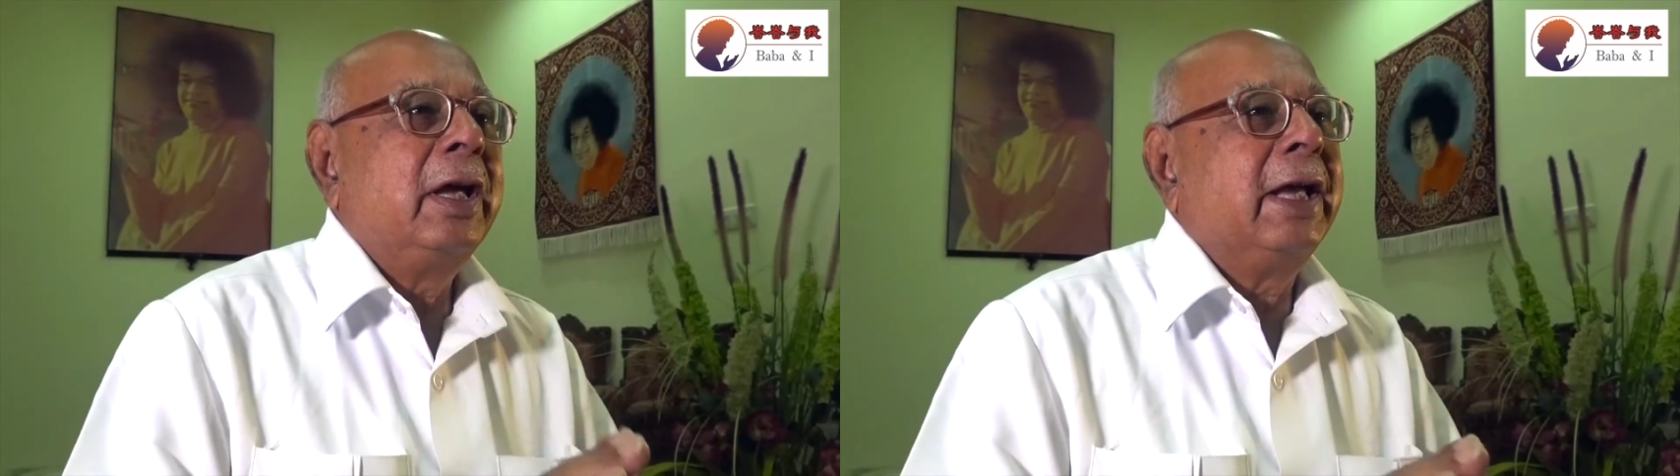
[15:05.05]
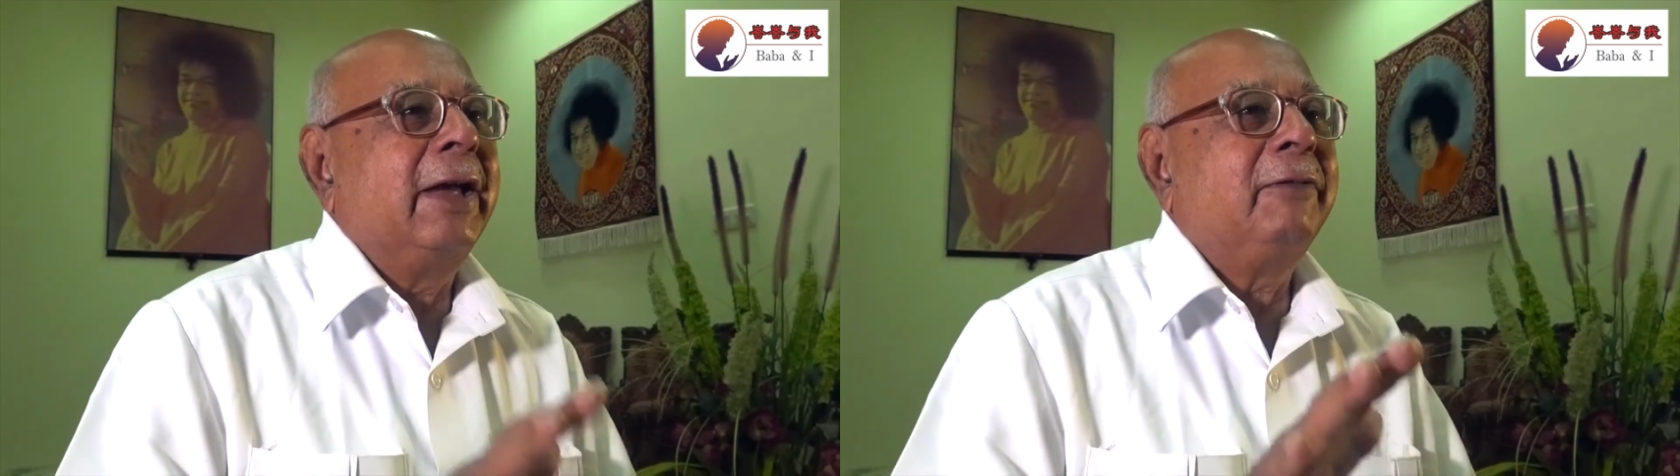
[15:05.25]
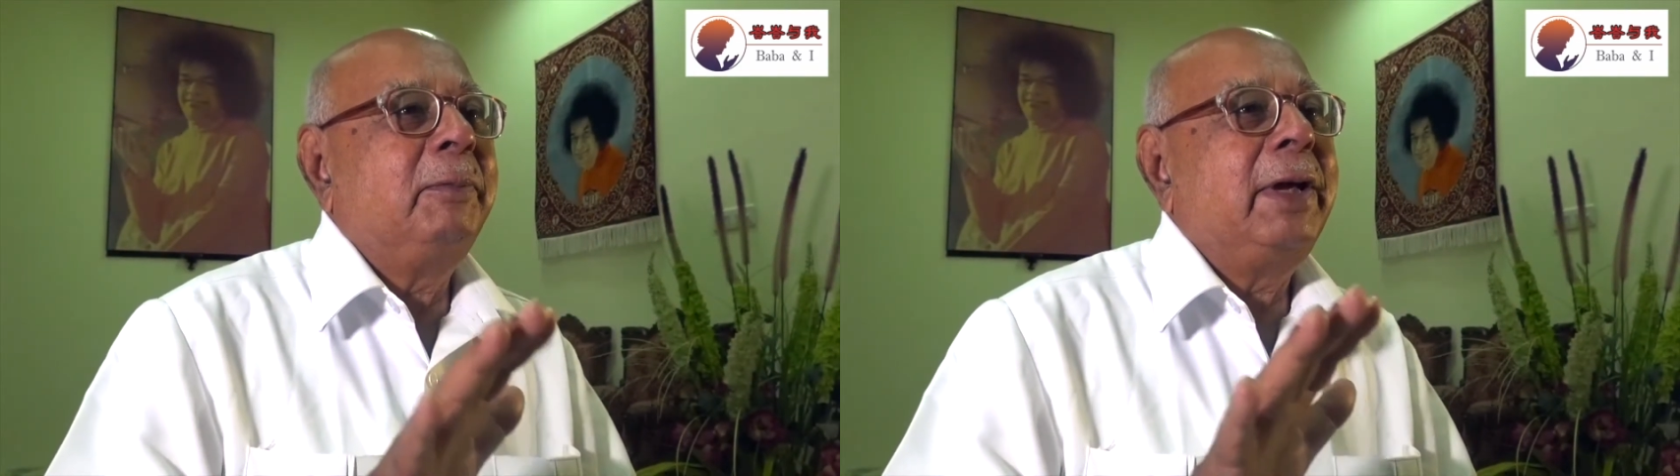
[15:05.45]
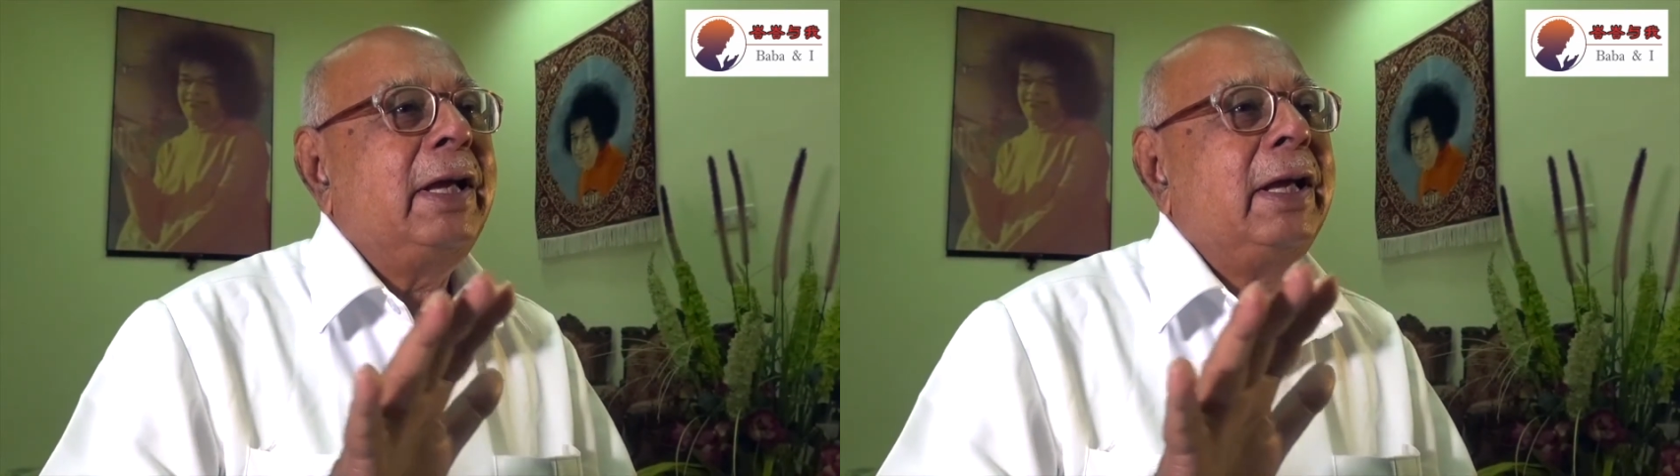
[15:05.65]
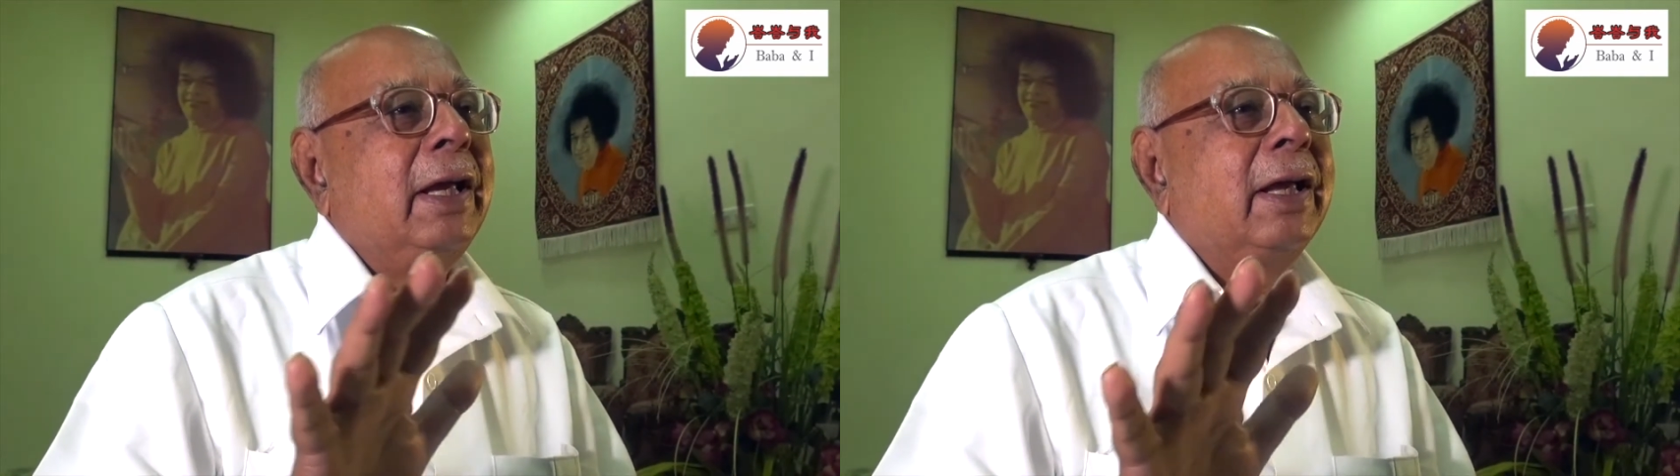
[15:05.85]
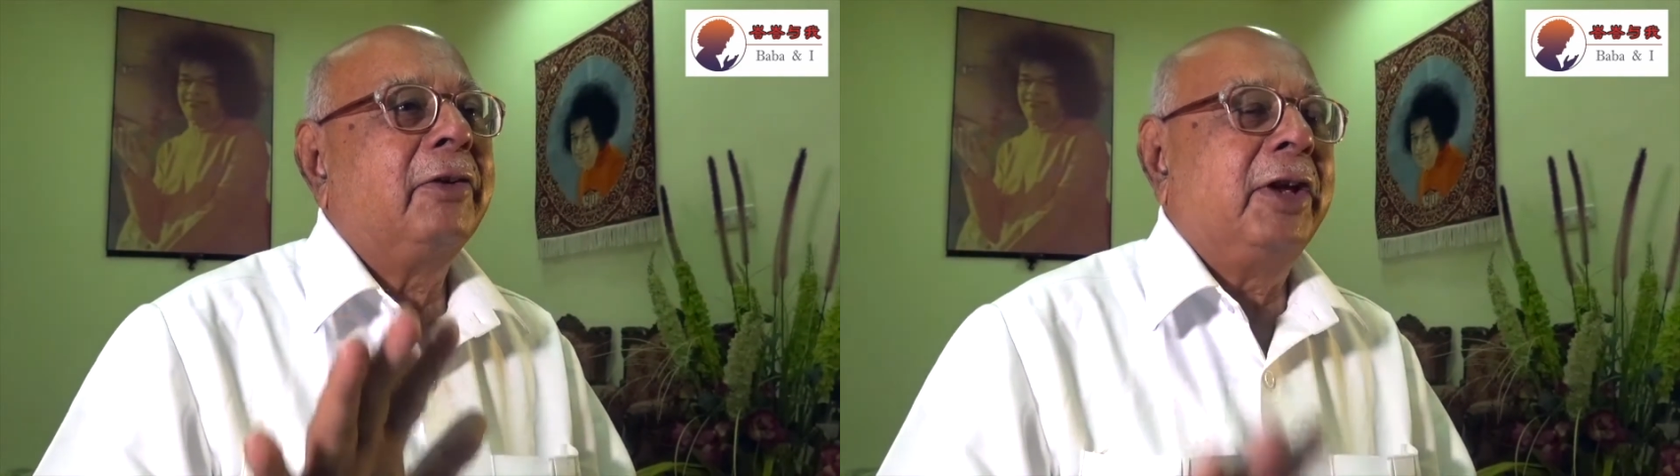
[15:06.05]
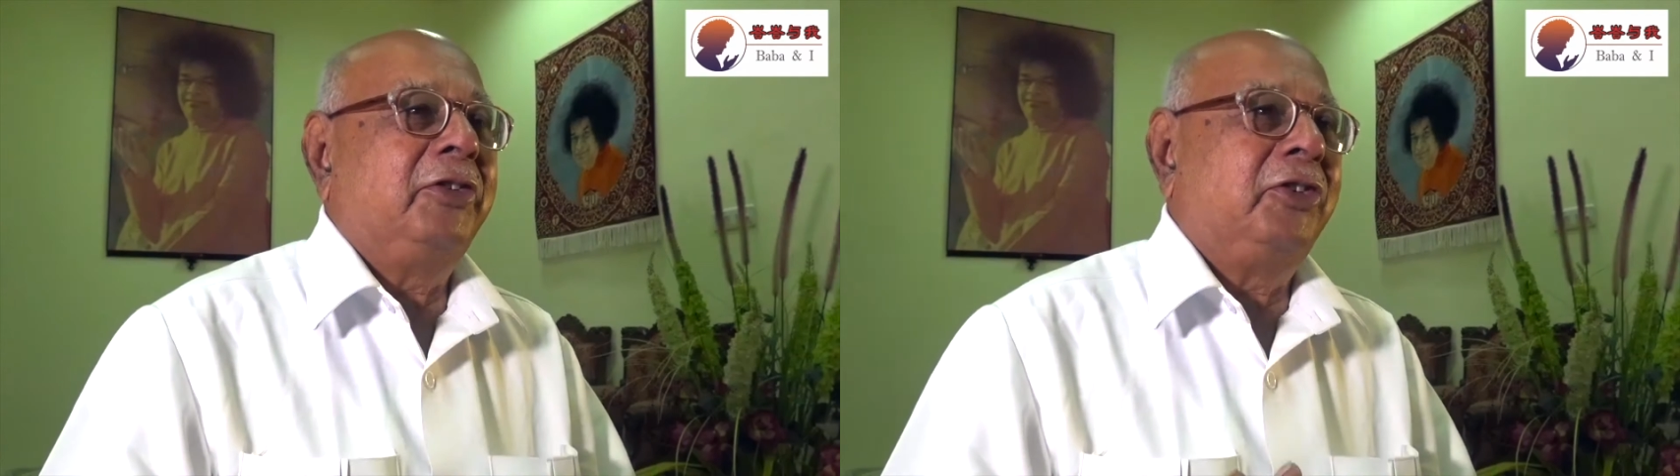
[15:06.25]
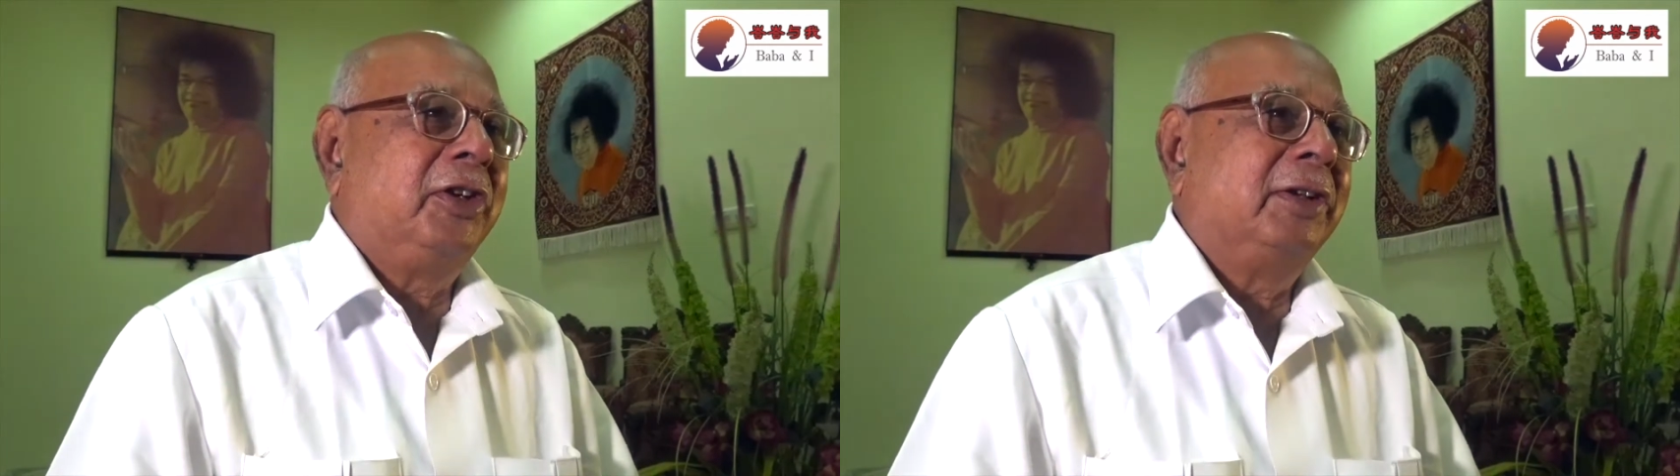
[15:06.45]
gave me
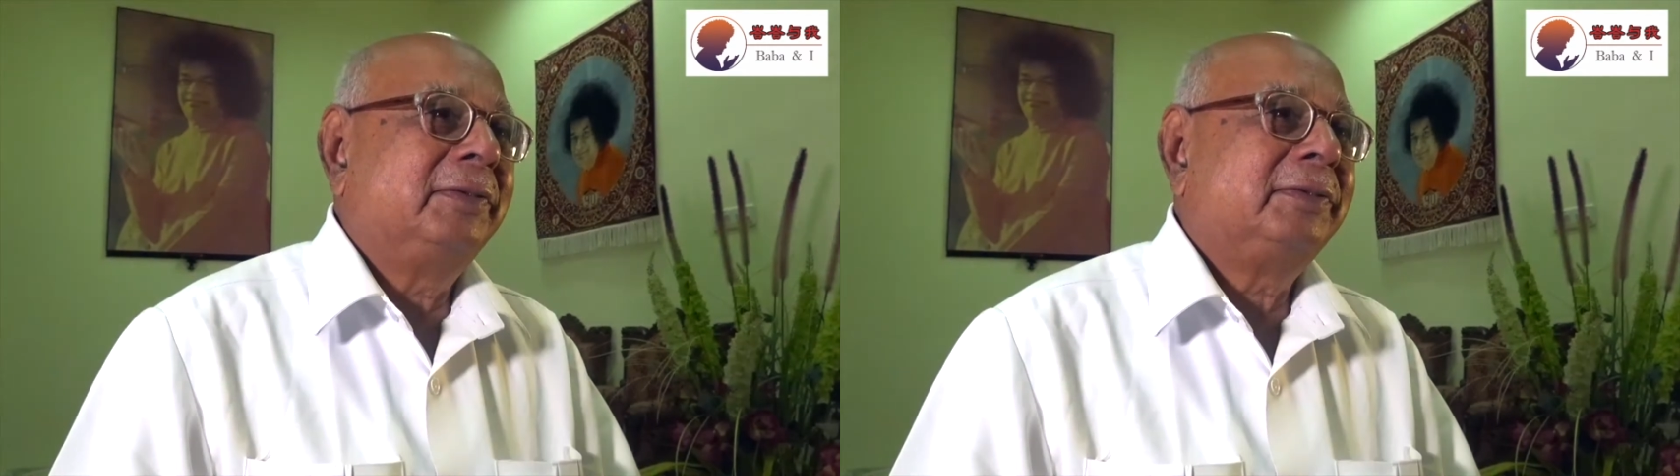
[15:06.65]
rest.